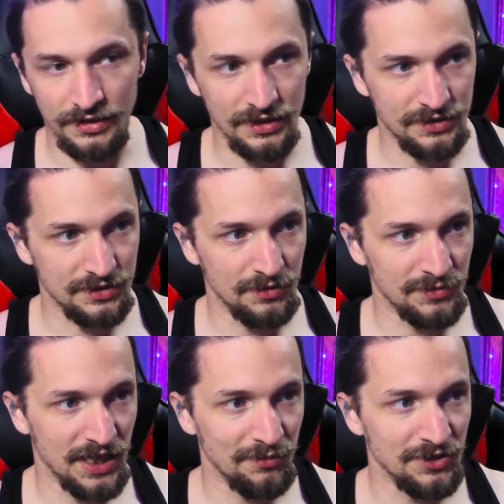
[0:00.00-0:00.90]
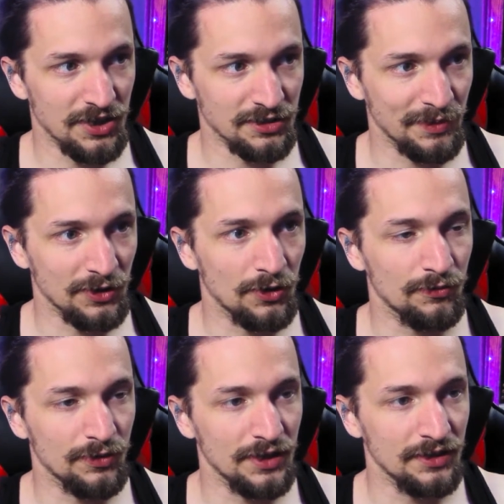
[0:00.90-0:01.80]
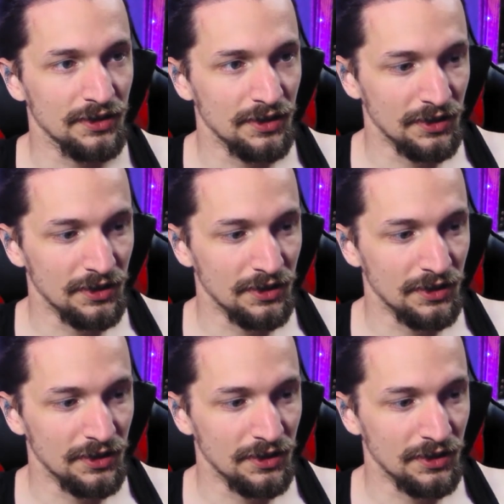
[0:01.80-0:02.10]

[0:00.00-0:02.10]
get some time to talk to my girlfriend.